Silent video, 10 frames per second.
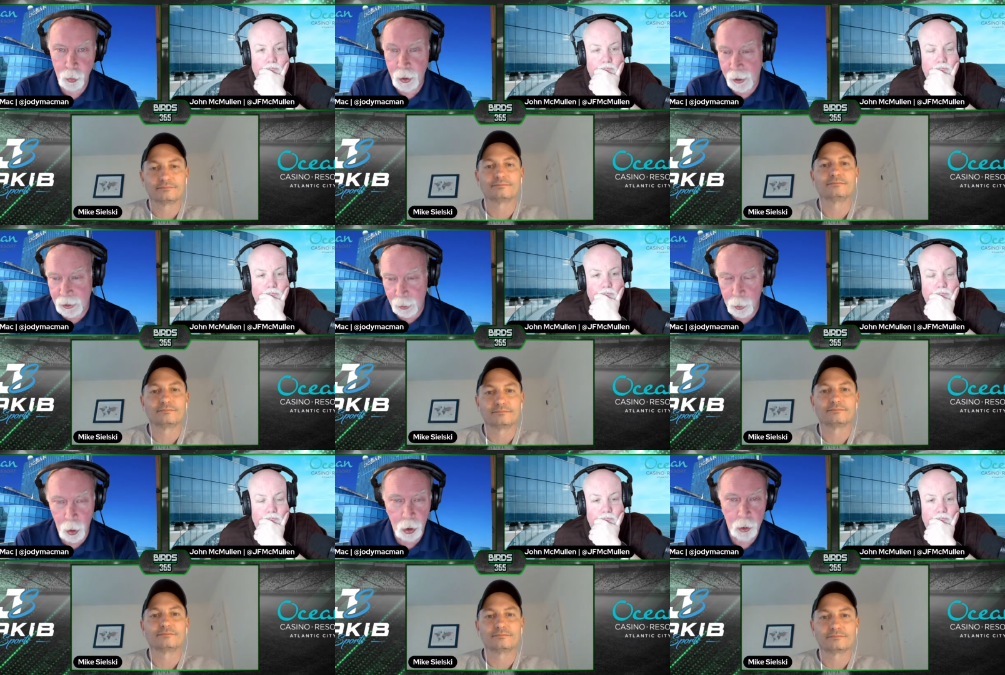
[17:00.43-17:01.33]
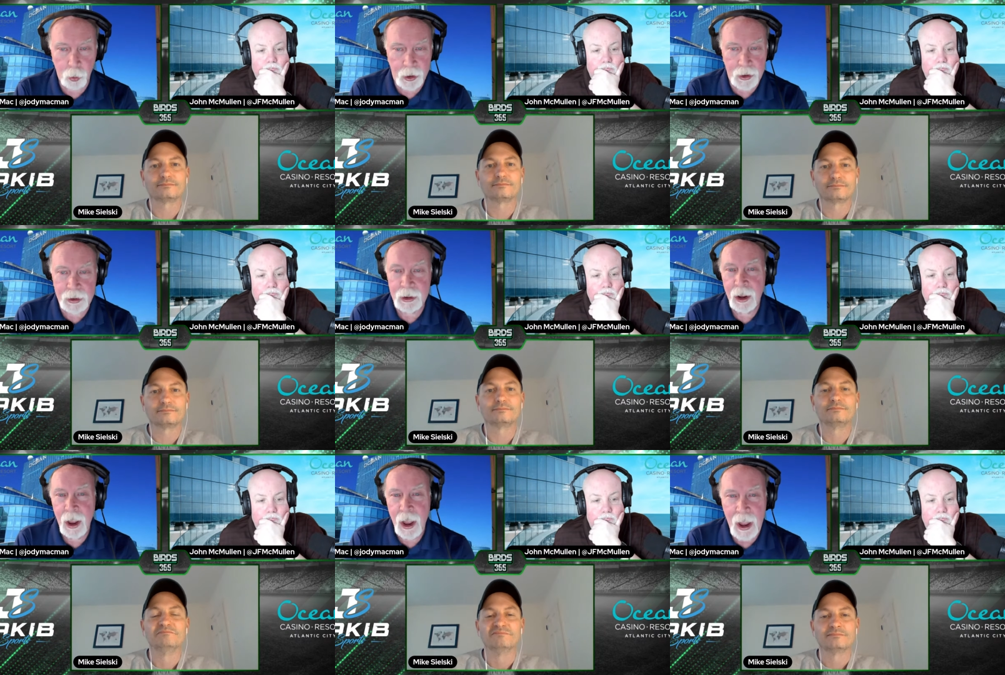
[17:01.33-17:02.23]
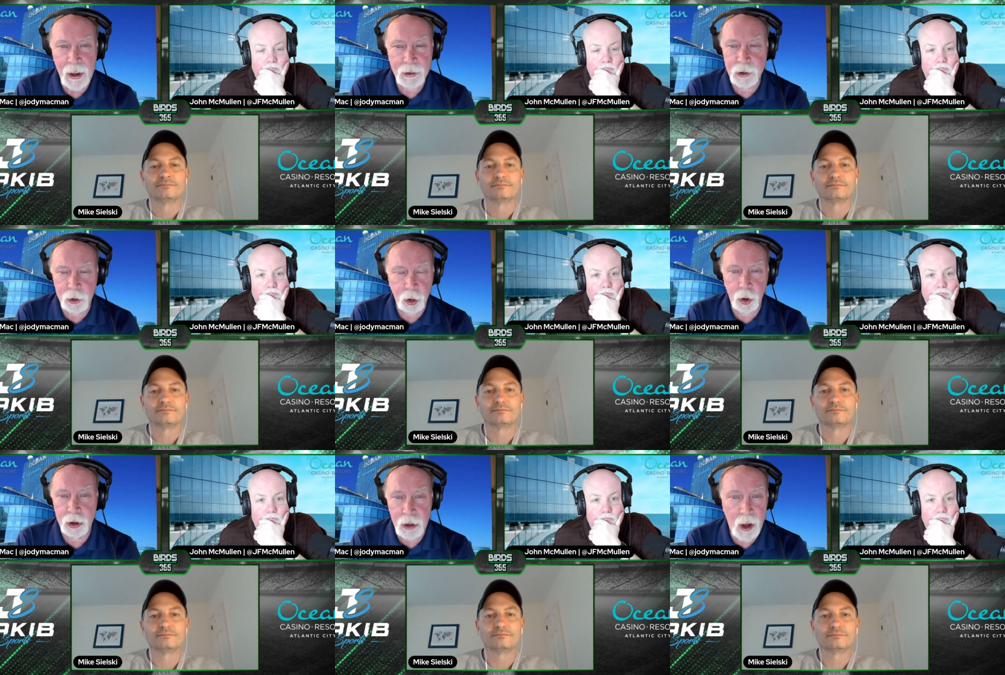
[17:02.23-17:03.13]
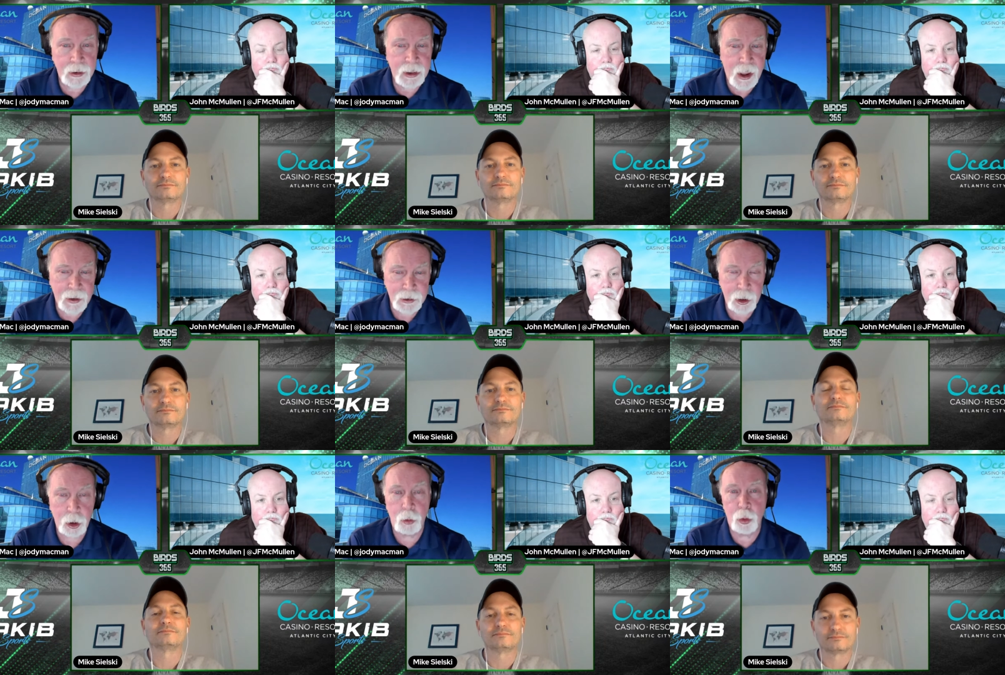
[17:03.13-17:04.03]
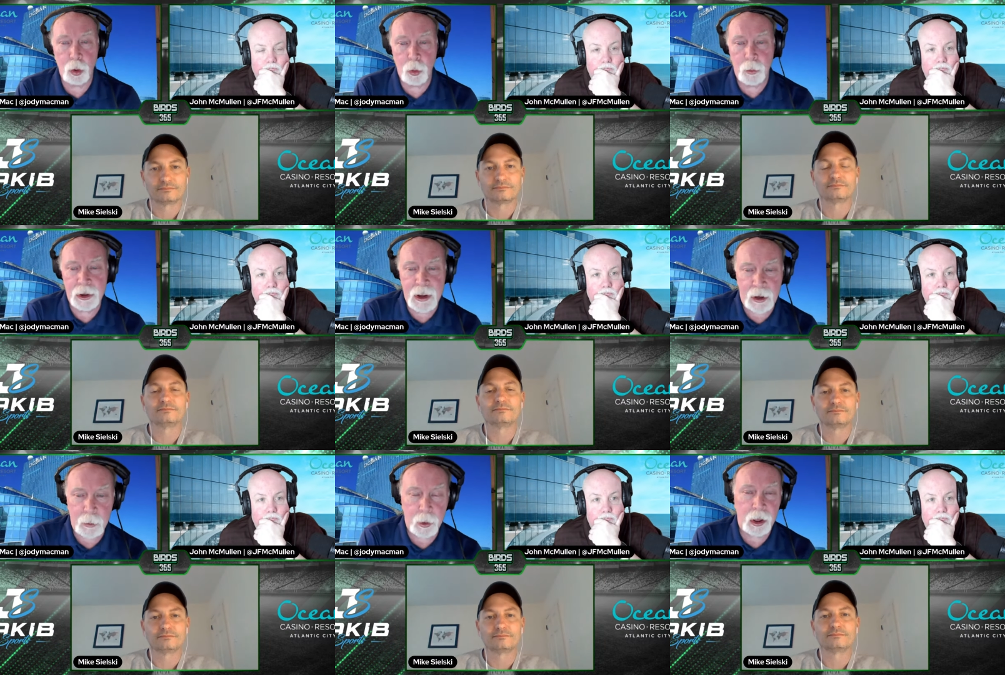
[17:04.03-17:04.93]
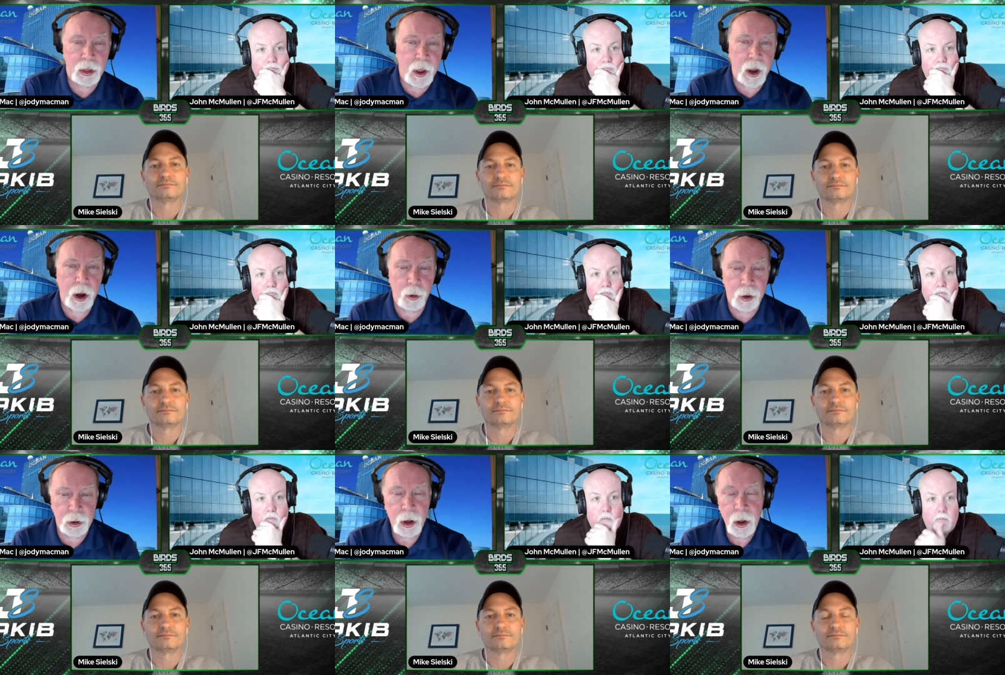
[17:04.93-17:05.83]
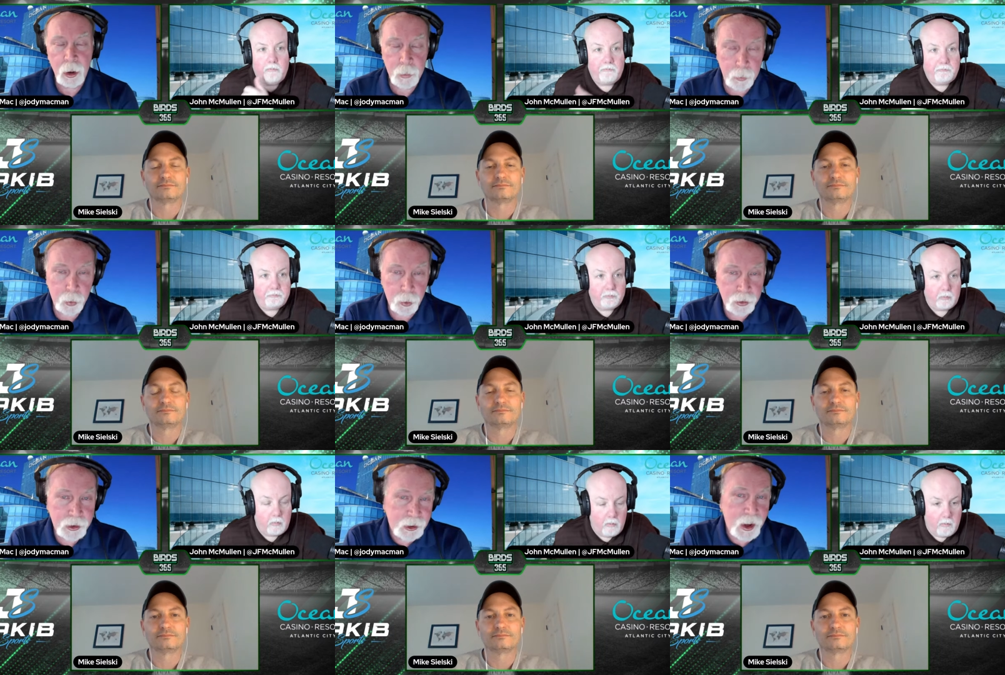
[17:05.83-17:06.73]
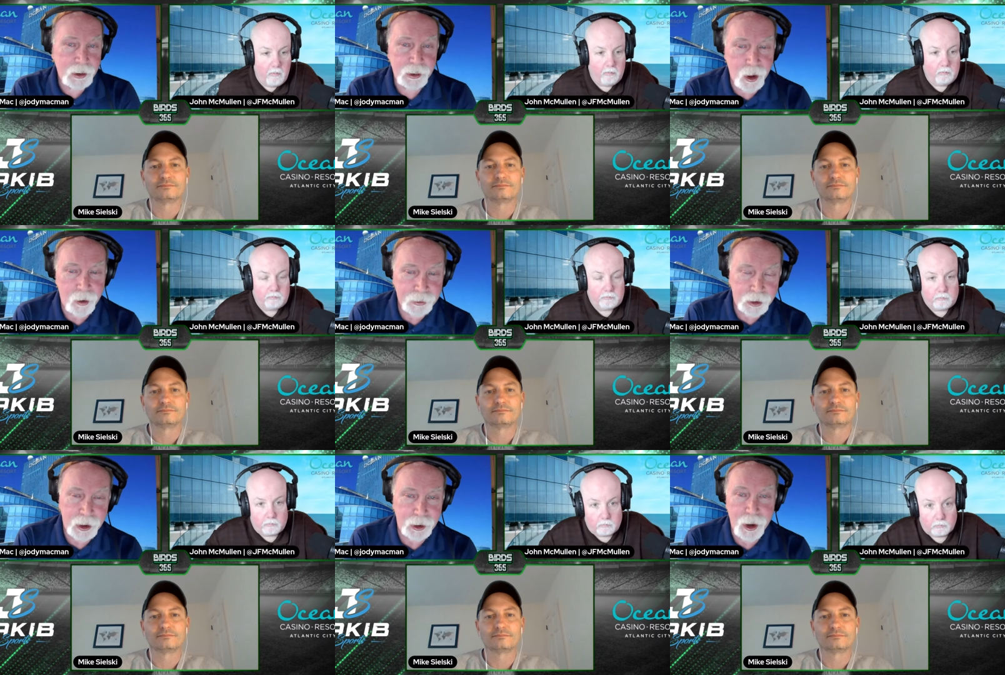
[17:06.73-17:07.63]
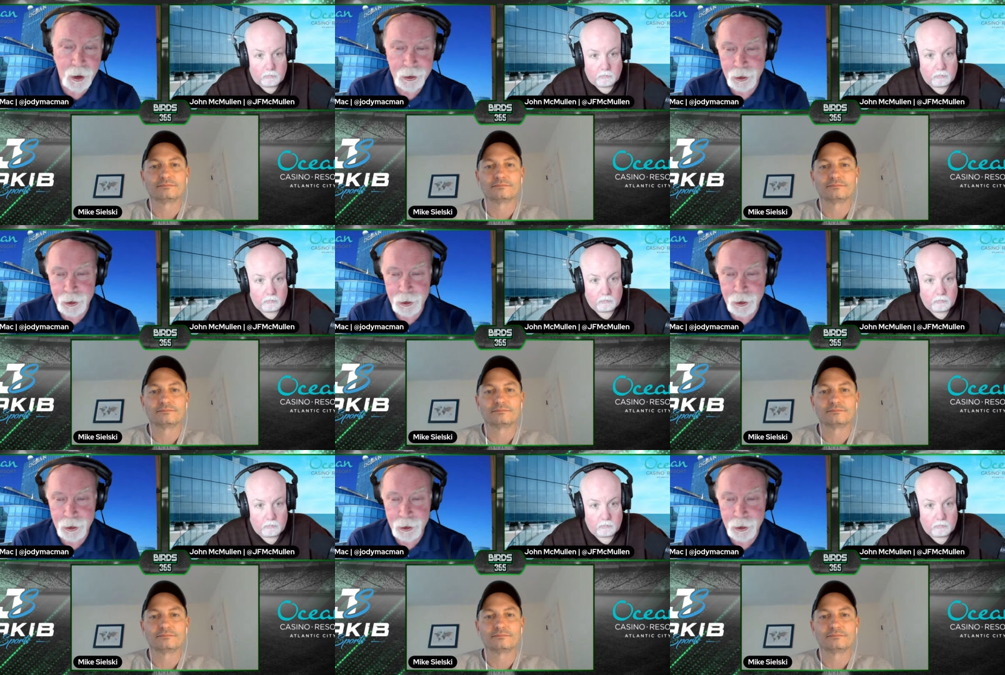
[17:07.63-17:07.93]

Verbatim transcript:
Speaker 1: I think we all agree has as good contacts in the room as anybody there. And people say stuff to D. Gunn.